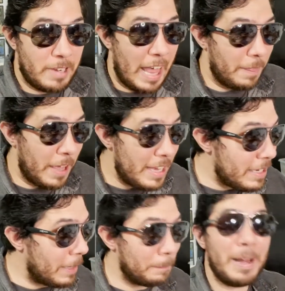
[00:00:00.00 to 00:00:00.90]
They
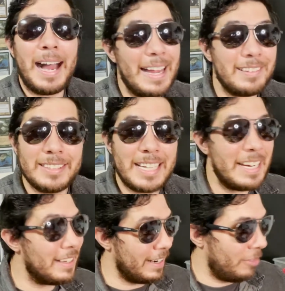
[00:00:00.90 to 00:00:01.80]
compile
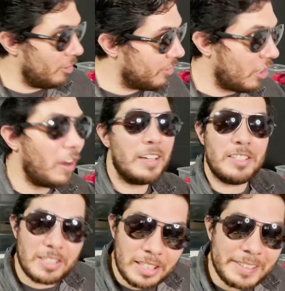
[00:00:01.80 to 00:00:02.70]
data and they're
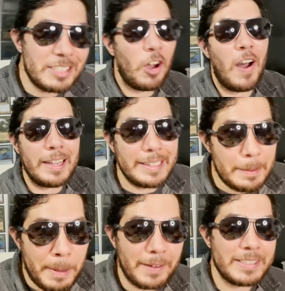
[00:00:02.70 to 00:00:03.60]
constantly talking
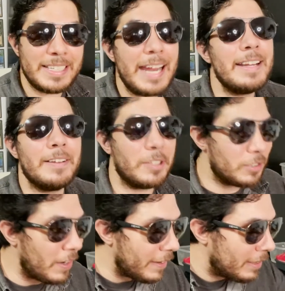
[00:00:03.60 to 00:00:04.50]
about data. They're
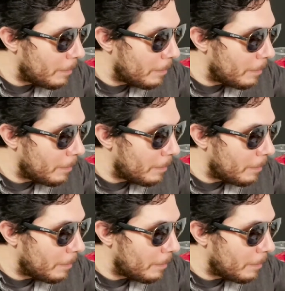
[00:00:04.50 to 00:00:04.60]
talking